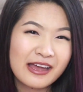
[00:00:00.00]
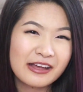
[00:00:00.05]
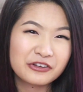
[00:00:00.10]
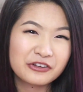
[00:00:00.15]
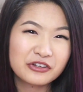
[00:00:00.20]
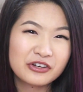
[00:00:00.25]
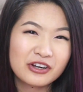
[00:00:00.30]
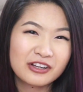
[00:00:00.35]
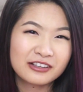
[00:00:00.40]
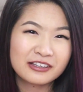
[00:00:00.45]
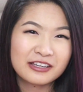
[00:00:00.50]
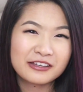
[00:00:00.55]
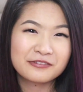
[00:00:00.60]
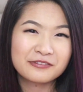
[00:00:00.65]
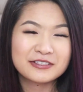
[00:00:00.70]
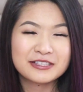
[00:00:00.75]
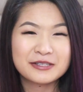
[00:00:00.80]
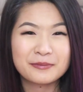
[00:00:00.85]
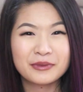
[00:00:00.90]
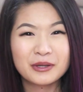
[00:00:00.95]
and you're not looking
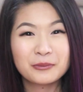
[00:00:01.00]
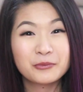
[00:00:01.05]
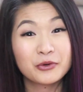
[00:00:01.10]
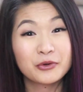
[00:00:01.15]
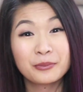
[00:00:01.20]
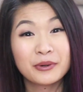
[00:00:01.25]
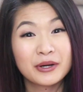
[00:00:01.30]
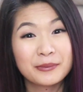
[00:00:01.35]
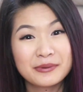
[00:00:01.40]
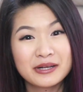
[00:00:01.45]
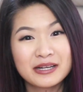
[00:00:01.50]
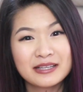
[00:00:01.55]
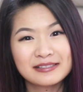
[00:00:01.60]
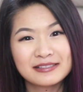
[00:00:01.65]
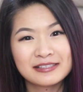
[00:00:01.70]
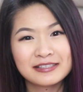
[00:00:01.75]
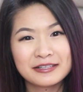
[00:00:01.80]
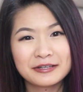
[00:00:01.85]
for something more permanent,